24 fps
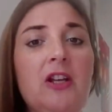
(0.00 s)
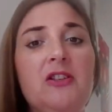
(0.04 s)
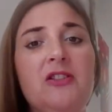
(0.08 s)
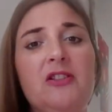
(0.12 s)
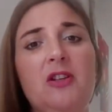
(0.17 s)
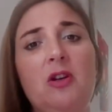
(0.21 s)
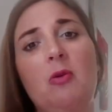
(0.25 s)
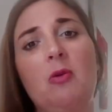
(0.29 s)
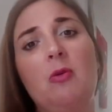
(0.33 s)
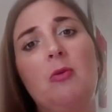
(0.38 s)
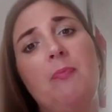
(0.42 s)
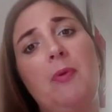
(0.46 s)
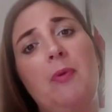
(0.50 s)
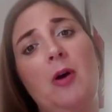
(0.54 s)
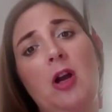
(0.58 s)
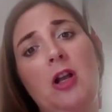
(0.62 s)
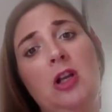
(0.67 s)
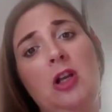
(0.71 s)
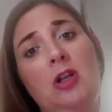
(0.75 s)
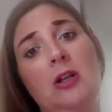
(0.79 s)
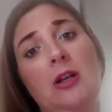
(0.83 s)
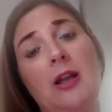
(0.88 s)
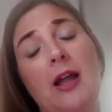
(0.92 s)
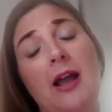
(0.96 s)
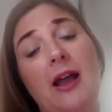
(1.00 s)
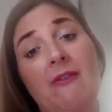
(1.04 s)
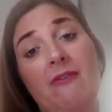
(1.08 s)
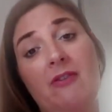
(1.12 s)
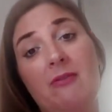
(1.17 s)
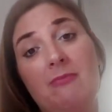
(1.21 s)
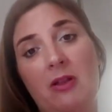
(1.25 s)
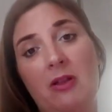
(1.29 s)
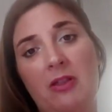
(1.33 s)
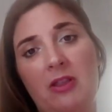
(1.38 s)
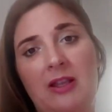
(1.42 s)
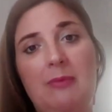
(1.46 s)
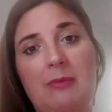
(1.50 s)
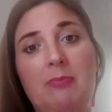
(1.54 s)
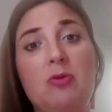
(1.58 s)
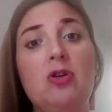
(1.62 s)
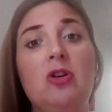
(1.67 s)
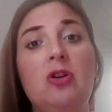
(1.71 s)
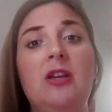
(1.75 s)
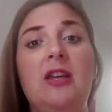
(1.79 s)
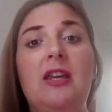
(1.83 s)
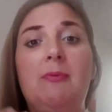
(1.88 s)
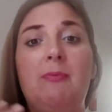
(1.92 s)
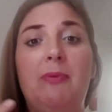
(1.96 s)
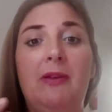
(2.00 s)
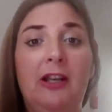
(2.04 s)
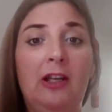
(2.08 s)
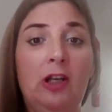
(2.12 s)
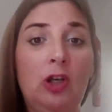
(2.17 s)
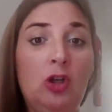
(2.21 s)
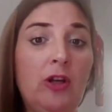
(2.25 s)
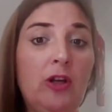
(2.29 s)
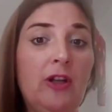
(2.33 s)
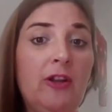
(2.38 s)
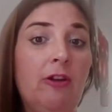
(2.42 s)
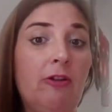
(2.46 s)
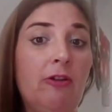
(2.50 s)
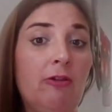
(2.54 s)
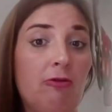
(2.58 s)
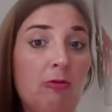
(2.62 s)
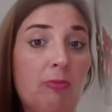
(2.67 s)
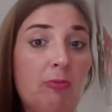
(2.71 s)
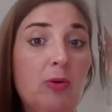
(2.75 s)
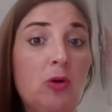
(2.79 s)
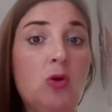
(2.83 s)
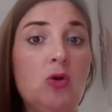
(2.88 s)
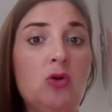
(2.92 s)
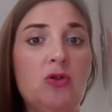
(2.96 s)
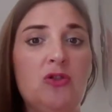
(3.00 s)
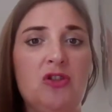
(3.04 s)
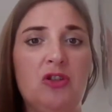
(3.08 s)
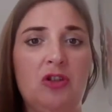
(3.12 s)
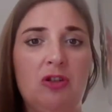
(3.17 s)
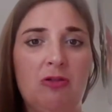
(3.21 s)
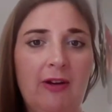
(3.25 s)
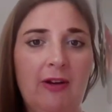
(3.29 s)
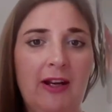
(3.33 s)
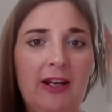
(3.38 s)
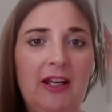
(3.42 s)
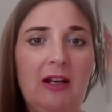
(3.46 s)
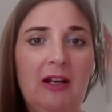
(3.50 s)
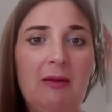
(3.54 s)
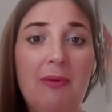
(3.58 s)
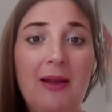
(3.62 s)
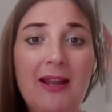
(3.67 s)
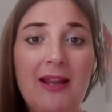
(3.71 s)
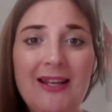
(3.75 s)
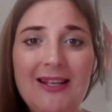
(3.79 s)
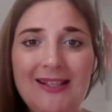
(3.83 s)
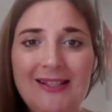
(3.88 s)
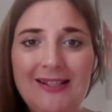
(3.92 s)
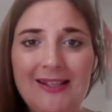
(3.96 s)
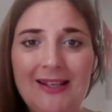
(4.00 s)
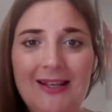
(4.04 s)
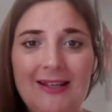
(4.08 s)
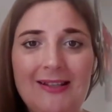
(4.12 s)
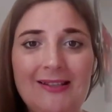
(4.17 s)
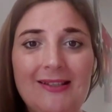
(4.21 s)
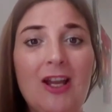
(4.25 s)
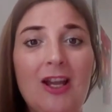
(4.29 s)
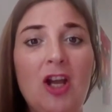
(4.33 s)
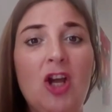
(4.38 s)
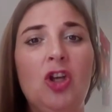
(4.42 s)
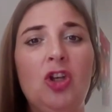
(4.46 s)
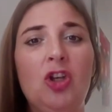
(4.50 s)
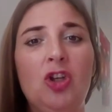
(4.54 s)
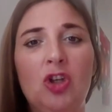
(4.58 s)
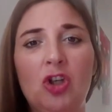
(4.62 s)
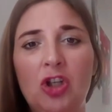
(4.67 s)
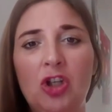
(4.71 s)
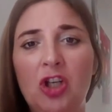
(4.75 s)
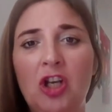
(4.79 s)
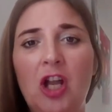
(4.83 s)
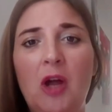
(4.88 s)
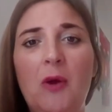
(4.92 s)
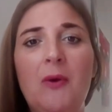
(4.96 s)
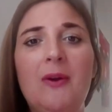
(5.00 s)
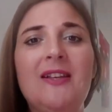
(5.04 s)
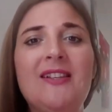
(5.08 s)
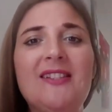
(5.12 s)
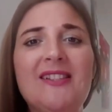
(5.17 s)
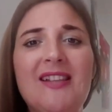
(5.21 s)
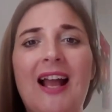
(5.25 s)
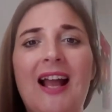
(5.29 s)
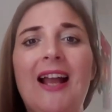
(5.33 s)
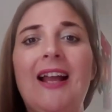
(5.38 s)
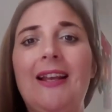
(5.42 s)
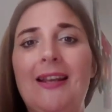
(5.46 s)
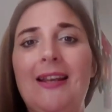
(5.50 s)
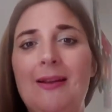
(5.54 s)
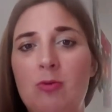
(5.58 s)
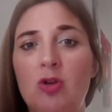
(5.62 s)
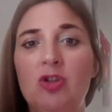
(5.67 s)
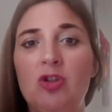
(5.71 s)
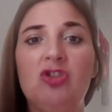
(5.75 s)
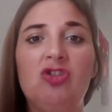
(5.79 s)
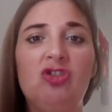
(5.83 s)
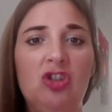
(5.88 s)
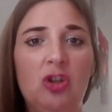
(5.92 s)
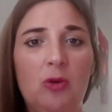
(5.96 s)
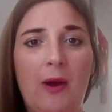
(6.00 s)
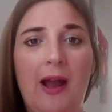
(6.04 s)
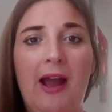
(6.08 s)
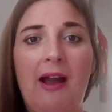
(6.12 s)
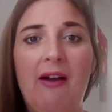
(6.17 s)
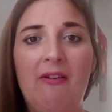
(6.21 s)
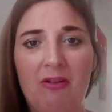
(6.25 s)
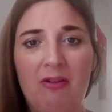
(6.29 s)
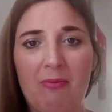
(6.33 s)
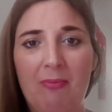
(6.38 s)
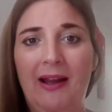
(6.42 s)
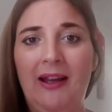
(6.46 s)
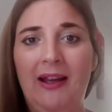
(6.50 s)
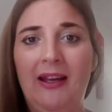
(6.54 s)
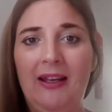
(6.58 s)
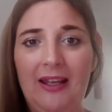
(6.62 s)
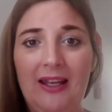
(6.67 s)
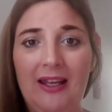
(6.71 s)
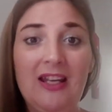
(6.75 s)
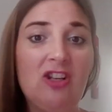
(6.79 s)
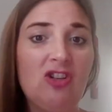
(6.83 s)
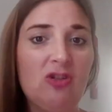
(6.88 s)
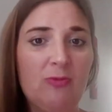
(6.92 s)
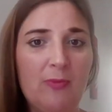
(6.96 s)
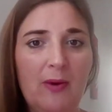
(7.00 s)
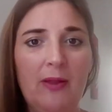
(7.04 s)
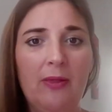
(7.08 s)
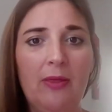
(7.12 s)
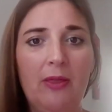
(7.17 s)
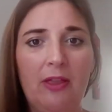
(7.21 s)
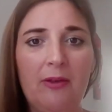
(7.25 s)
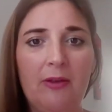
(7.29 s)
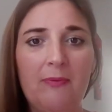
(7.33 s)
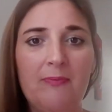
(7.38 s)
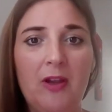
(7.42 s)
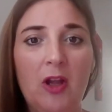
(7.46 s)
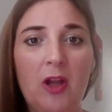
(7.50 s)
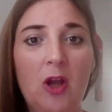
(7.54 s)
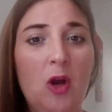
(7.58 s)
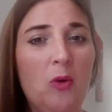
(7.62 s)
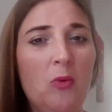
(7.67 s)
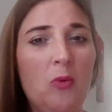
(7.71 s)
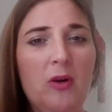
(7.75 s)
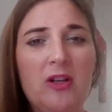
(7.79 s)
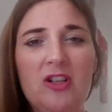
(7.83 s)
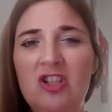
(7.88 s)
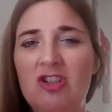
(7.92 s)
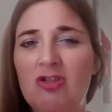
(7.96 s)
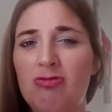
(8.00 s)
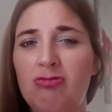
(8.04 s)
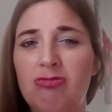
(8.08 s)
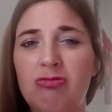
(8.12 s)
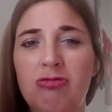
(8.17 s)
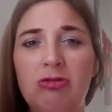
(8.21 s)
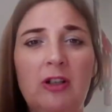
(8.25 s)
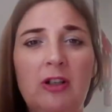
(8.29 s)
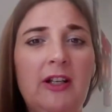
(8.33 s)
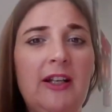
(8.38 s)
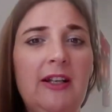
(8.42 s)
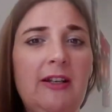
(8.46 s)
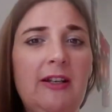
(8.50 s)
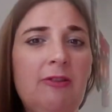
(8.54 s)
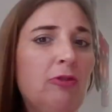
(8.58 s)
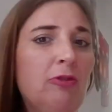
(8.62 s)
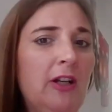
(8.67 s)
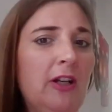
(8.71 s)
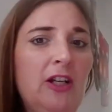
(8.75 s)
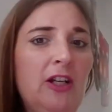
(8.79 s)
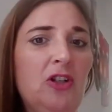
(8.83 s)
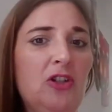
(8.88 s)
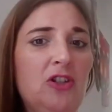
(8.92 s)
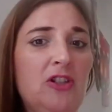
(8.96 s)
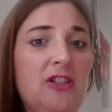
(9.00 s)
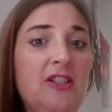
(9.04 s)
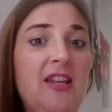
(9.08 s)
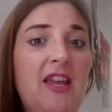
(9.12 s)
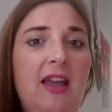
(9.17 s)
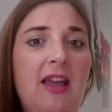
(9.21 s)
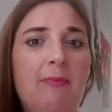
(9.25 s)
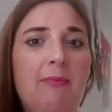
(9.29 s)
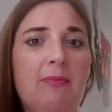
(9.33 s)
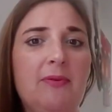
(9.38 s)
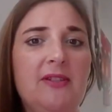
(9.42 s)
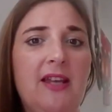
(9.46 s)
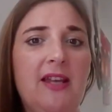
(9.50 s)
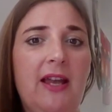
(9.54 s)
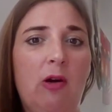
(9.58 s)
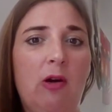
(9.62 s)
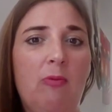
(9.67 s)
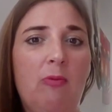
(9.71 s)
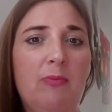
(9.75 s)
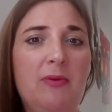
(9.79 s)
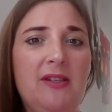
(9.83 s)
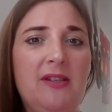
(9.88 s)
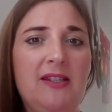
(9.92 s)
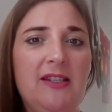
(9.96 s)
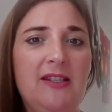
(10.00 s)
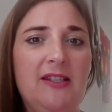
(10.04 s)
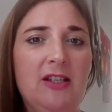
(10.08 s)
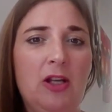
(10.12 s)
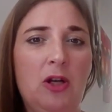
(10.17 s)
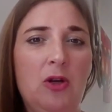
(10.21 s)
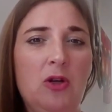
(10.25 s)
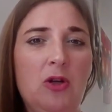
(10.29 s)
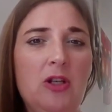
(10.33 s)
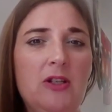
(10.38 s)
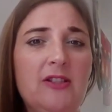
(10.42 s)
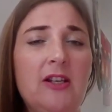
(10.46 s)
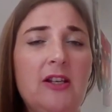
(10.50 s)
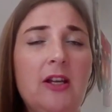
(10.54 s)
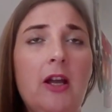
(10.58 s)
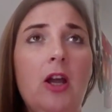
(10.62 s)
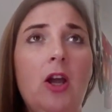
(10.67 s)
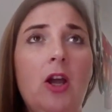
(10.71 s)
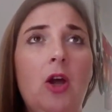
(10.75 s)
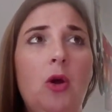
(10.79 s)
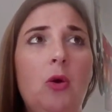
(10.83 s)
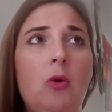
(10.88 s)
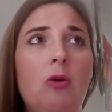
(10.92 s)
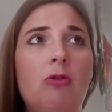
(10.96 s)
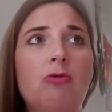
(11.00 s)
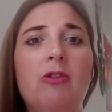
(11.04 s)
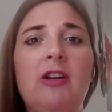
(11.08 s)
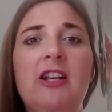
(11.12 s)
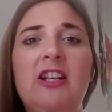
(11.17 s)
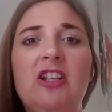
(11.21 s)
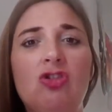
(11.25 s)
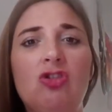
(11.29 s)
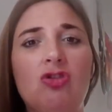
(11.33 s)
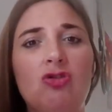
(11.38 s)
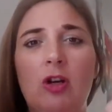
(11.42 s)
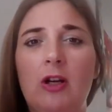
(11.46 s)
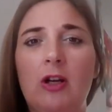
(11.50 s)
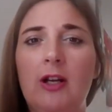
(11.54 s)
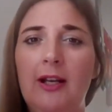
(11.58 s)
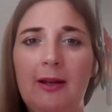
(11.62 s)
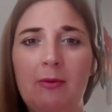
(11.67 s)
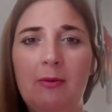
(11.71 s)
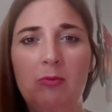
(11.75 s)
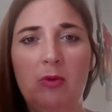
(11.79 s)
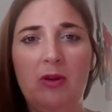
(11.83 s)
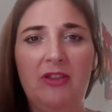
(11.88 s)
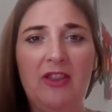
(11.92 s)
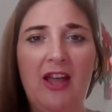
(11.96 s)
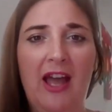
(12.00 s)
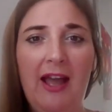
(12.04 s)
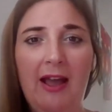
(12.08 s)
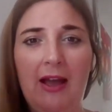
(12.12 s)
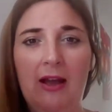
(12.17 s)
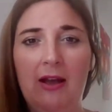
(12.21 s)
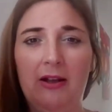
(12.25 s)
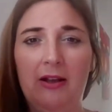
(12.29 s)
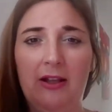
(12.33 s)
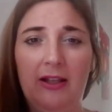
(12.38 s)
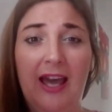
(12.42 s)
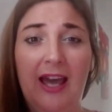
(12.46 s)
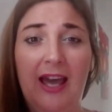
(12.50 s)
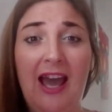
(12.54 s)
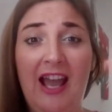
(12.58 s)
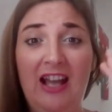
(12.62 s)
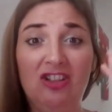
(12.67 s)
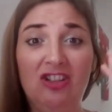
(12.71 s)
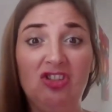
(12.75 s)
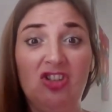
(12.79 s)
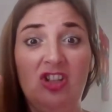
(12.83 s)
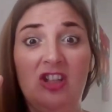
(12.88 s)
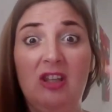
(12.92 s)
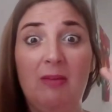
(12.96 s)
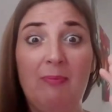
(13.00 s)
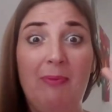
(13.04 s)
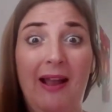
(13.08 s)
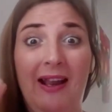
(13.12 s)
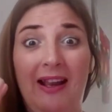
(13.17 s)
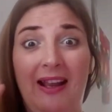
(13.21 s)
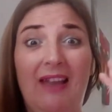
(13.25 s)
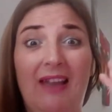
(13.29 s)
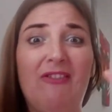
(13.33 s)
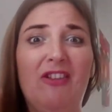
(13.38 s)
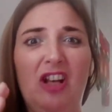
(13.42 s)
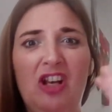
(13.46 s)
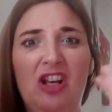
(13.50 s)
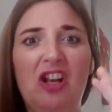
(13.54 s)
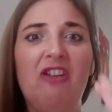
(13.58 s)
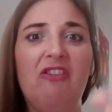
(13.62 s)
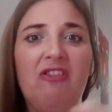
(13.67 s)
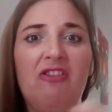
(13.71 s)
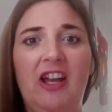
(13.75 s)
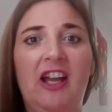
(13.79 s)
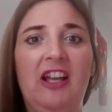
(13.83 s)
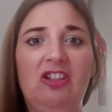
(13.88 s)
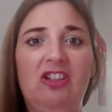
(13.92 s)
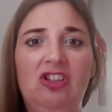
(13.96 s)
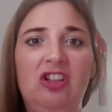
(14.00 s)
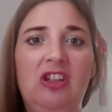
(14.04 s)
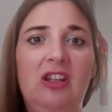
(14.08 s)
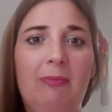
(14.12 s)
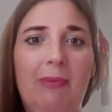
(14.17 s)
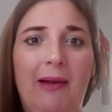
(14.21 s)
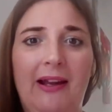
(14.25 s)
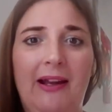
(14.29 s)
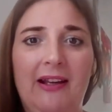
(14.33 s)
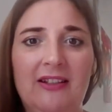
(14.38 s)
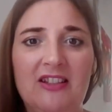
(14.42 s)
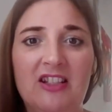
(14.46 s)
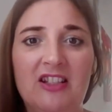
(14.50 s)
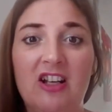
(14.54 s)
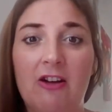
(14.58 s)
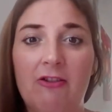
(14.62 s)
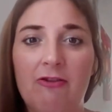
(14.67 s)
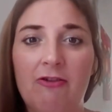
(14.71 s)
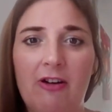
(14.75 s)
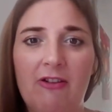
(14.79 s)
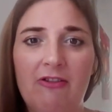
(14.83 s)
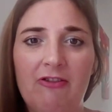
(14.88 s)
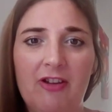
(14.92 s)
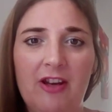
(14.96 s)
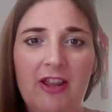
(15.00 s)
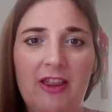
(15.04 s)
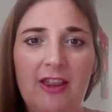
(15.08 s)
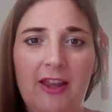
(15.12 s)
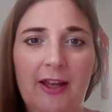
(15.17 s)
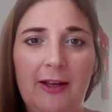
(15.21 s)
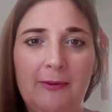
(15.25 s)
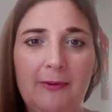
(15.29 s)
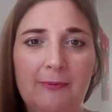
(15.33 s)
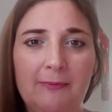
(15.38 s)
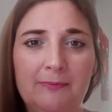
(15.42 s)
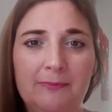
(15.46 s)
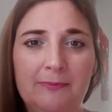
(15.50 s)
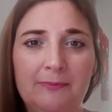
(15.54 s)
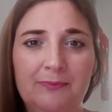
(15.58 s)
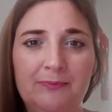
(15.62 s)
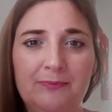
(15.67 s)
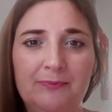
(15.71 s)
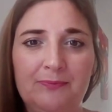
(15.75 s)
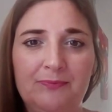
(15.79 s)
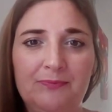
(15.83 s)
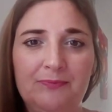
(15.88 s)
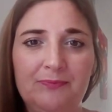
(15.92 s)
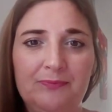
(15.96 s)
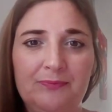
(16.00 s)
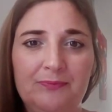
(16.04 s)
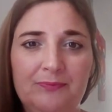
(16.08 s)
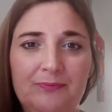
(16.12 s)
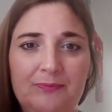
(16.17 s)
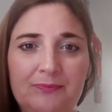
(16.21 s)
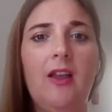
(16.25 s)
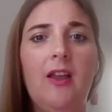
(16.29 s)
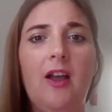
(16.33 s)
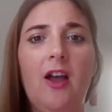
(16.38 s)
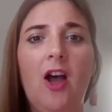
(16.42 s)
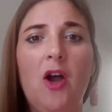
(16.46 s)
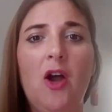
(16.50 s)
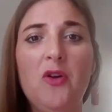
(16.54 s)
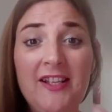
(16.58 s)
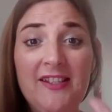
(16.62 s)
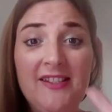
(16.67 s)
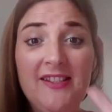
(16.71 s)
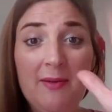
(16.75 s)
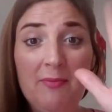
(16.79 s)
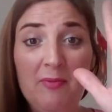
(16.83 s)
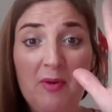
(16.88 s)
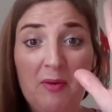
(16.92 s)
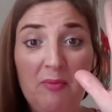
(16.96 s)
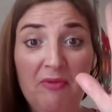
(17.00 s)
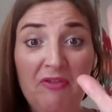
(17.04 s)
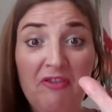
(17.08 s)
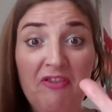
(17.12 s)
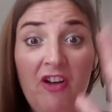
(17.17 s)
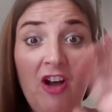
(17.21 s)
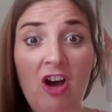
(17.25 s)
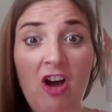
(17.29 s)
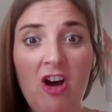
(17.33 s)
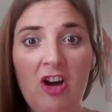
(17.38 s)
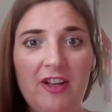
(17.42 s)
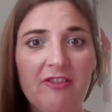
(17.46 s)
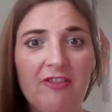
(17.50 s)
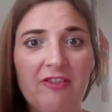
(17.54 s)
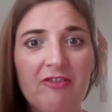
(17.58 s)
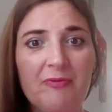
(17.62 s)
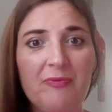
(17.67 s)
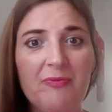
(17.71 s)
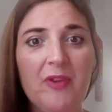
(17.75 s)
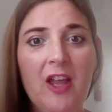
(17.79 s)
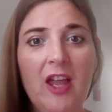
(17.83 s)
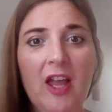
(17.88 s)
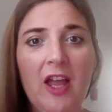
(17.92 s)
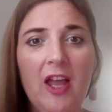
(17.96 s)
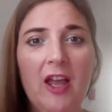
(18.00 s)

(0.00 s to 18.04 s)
So by having monthly bookkeeping and looking at the reports on a regular basis, you're going to know exactly what's due out of the bank each month, which is really, really good tip to help business owners who are really struggling with that cash in the bank, having enough cash in the bank to cover everything. Okay, tip number five.